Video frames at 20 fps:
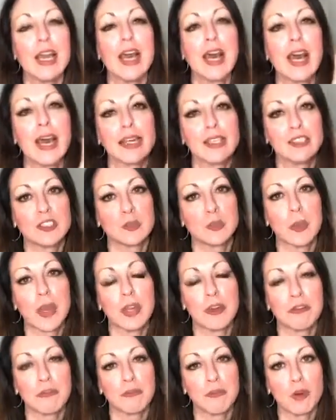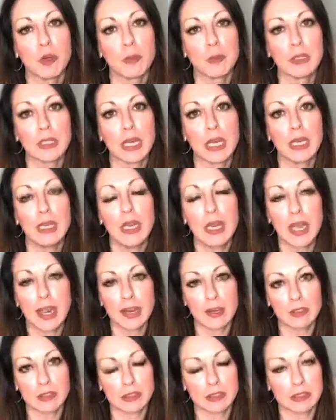I can just buy her formula
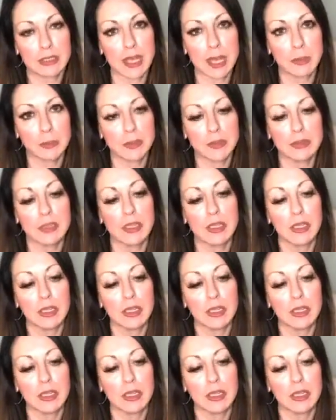and her steps,